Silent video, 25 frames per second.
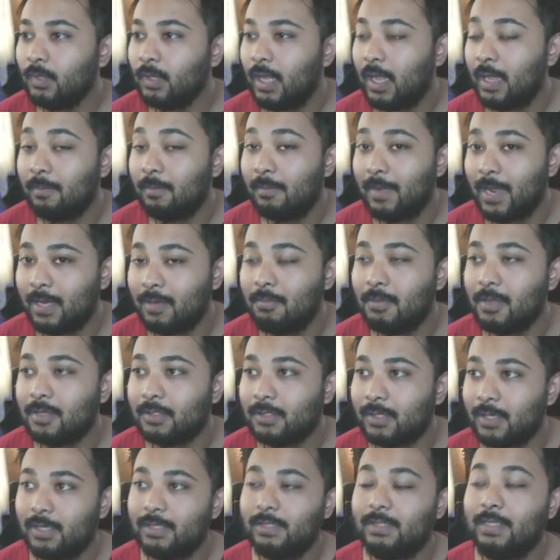and
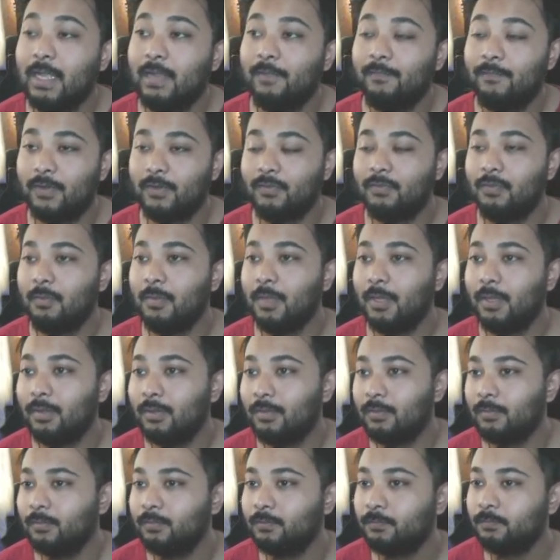Mandibuzz against that Victory Bell.
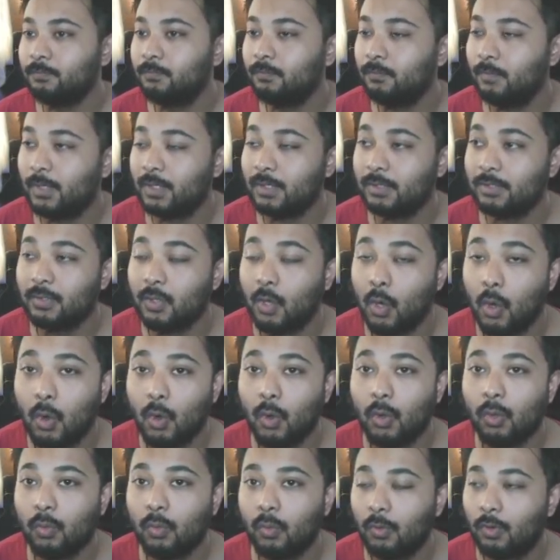because the
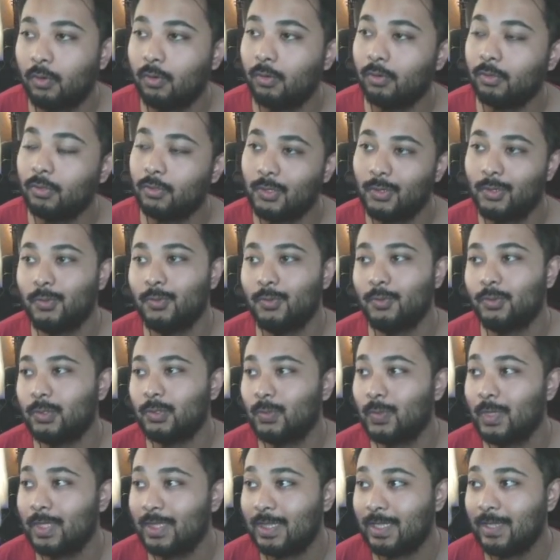whole world knows
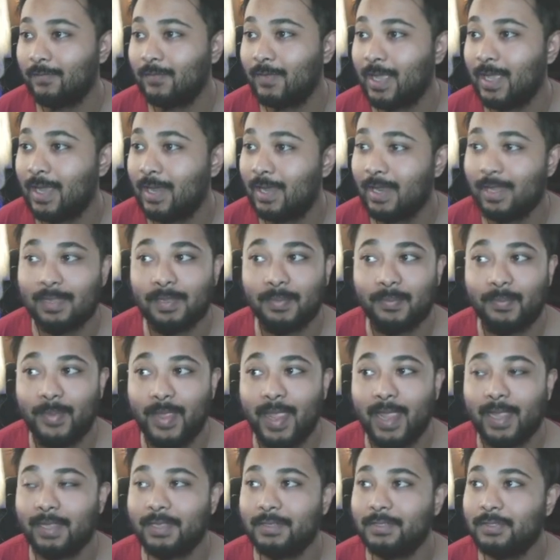what they've got at the
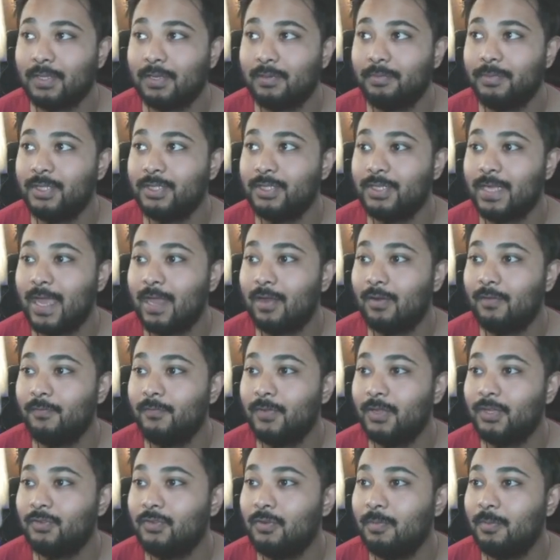back. It's gonna be Shadow
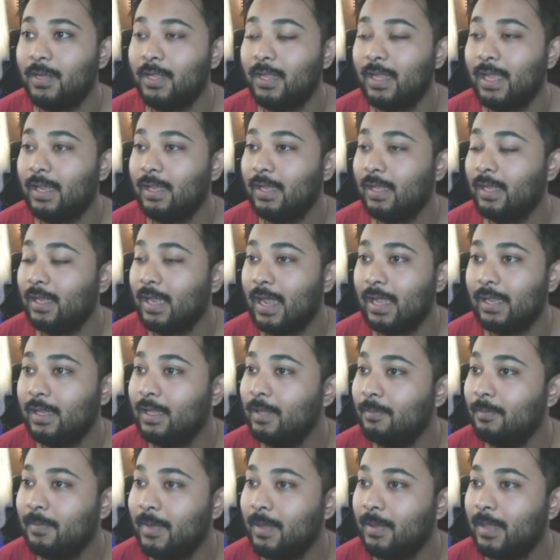Victreebel, and I
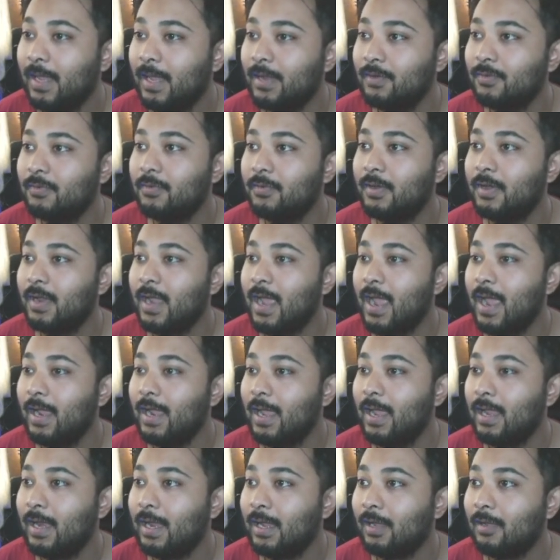let my Lantern die,
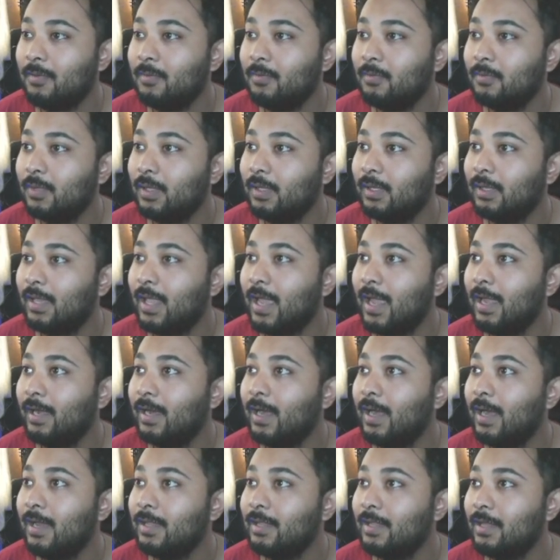and I come in with my
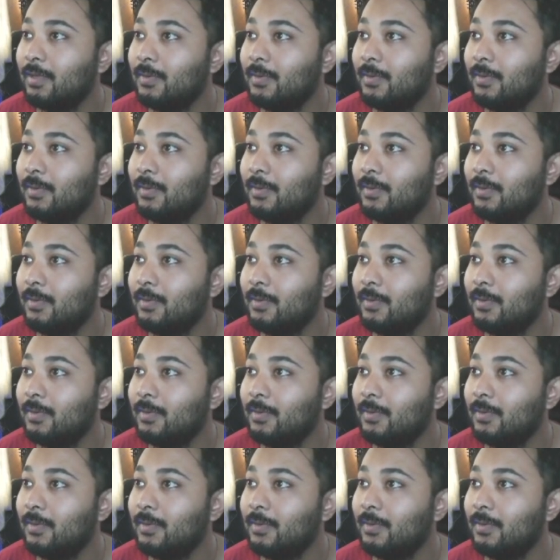Gligar, and they